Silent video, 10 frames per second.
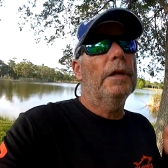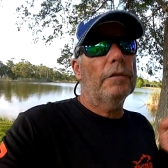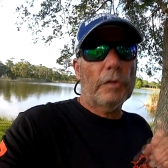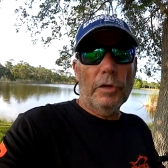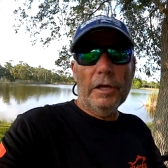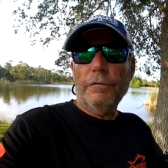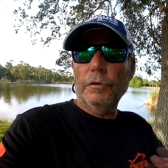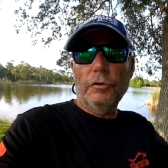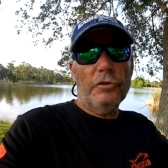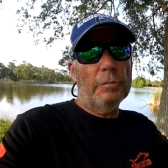If the lake
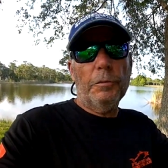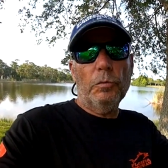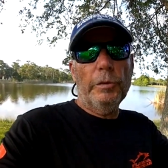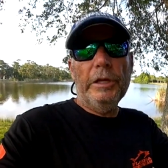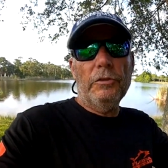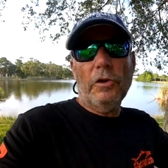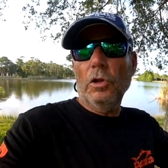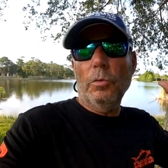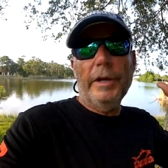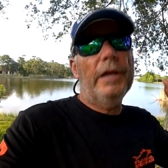fills up with the weeds
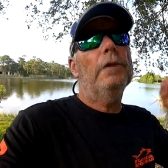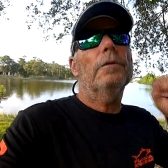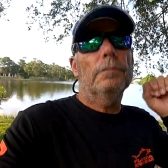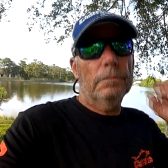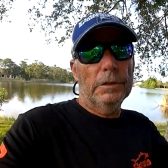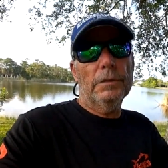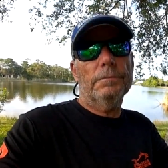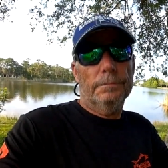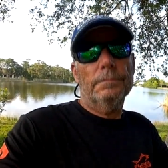all the way, well,